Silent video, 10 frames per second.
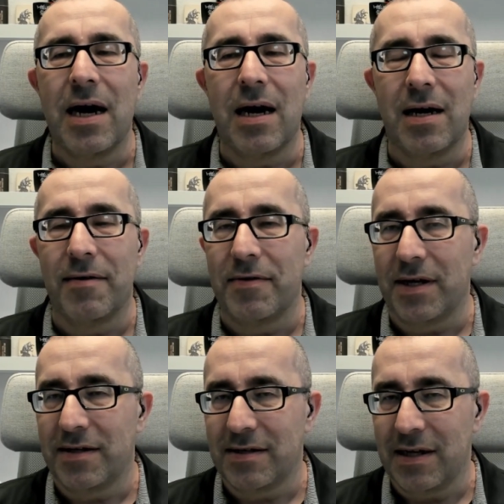
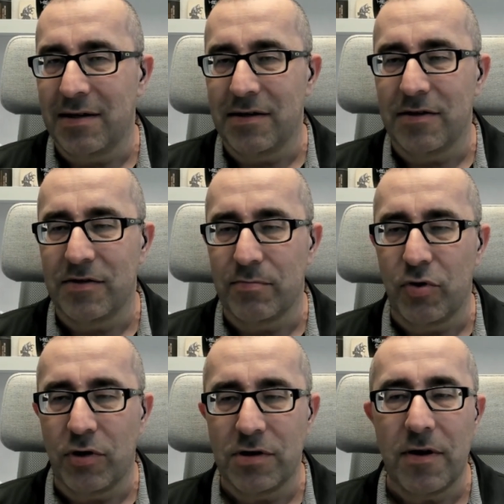the extended
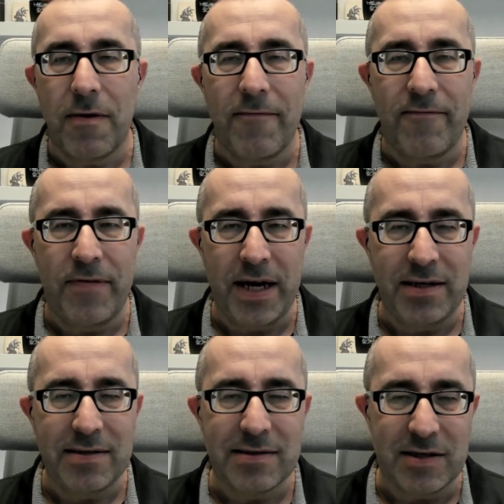support
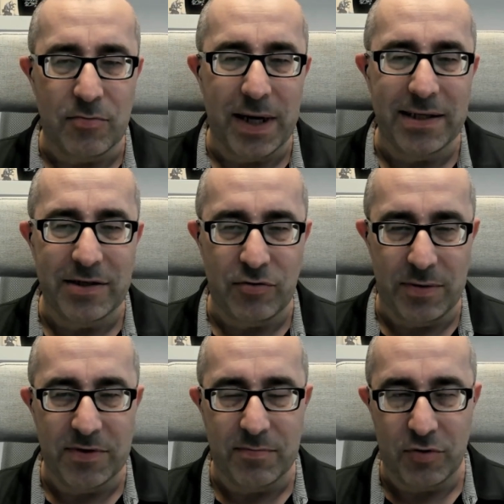phase. So
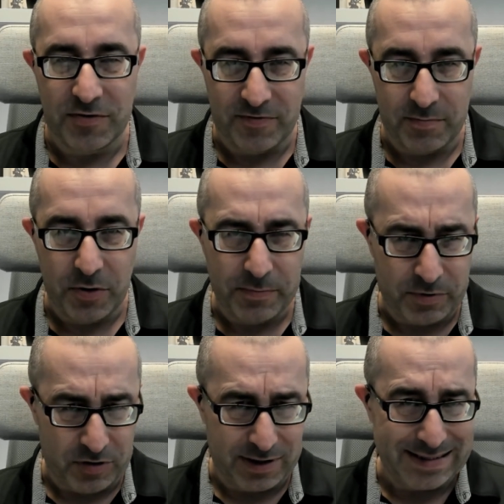mainstream support for both
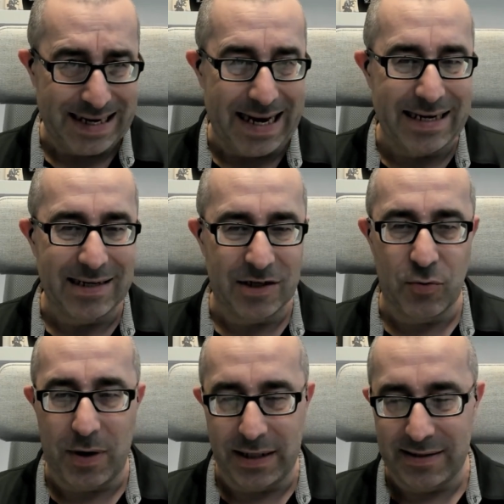products ended
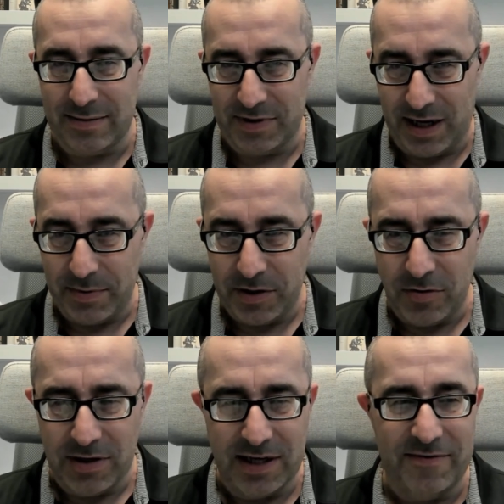quite some time
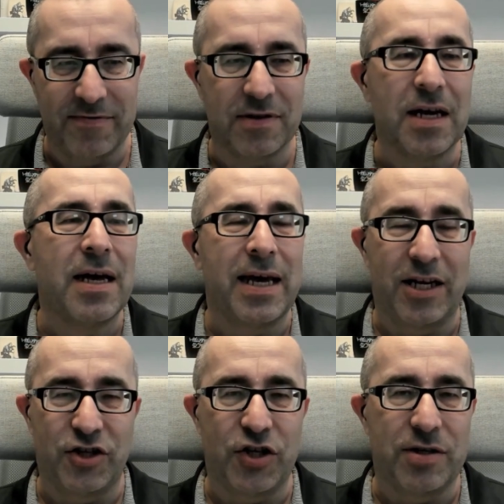ago, and even
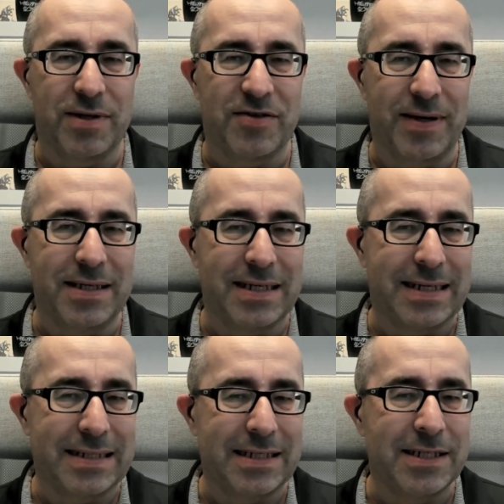Exchange Server
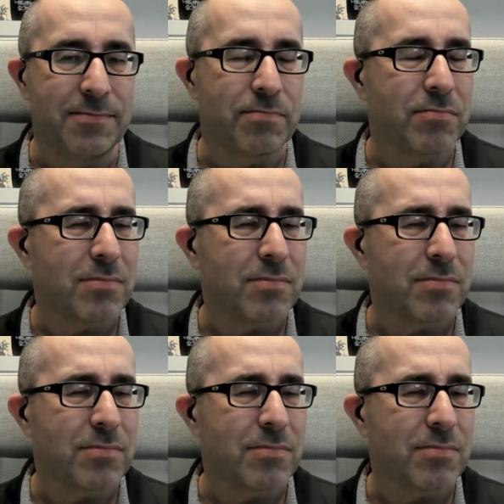2019